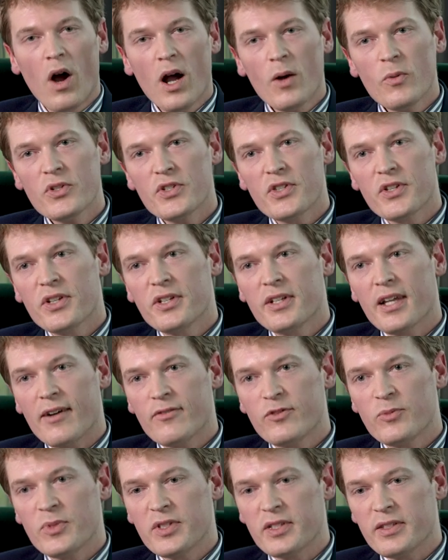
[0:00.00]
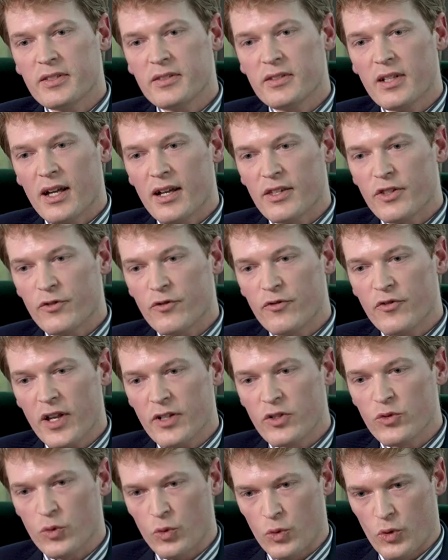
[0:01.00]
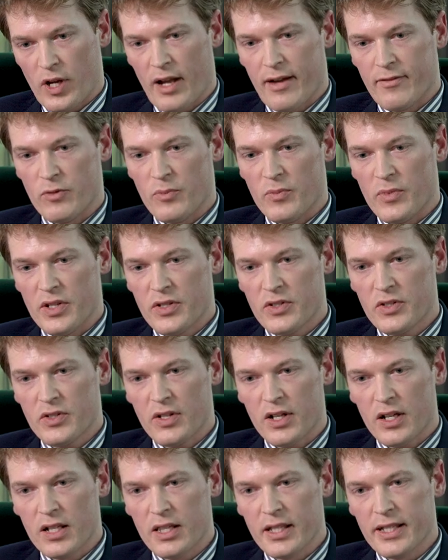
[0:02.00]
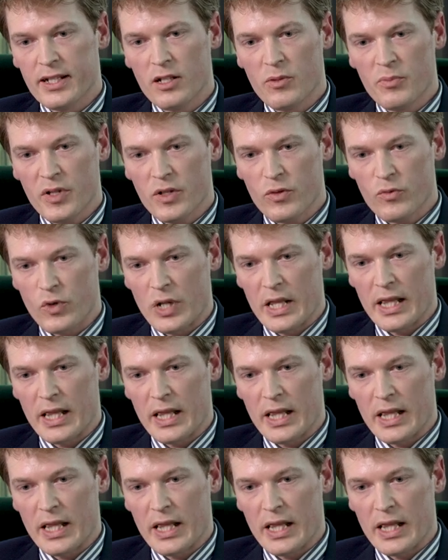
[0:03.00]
Why was the government, uh, the federal government, a little bit